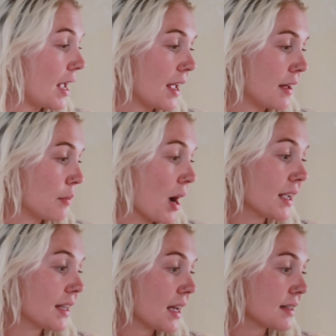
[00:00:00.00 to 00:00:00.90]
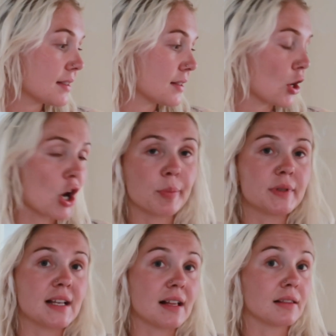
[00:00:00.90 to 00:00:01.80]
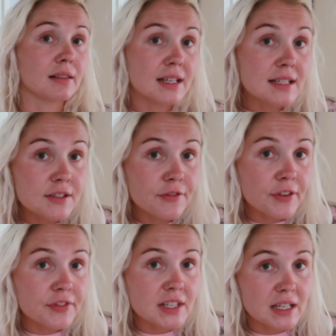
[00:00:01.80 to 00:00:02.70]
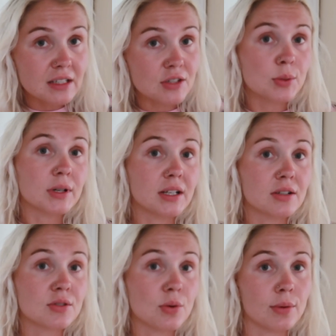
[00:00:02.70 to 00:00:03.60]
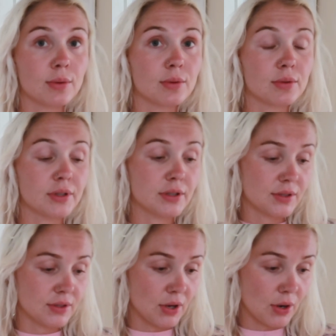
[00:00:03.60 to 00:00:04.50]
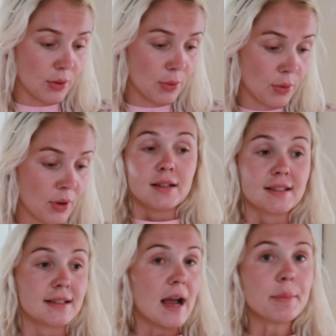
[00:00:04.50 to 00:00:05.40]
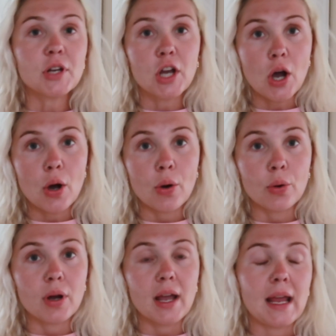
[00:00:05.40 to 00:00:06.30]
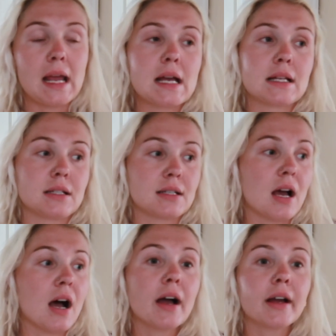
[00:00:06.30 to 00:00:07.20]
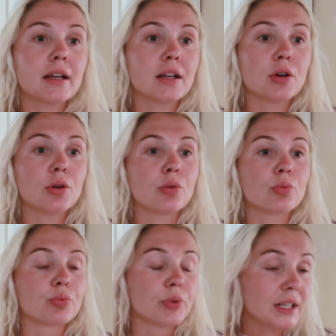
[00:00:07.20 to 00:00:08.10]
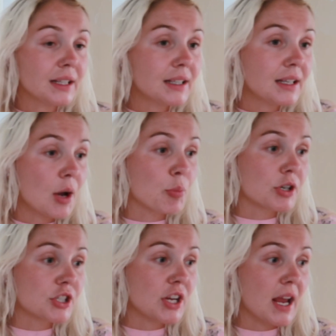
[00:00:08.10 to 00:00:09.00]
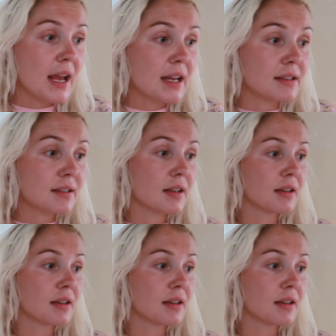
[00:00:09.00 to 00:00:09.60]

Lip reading: in my guess the carpet's at least 15 to 20 years old, so it's time to go. And I really appreciate